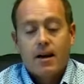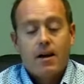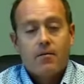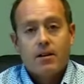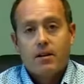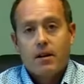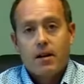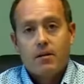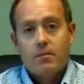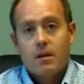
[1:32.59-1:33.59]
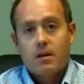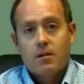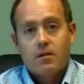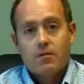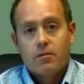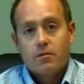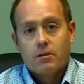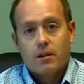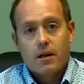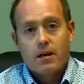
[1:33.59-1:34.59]
every time that you've
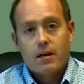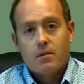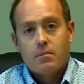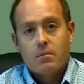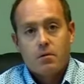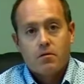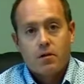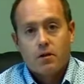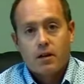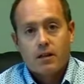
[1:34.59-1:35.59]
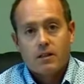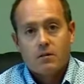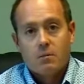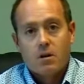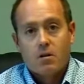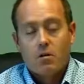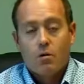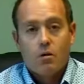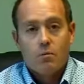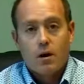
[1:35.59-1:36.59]
signed up a preferred customer
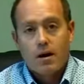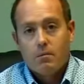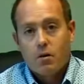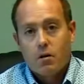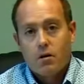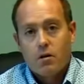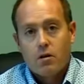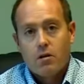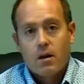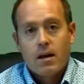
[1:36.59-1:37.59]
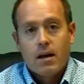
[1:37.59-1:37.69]
or a brand partner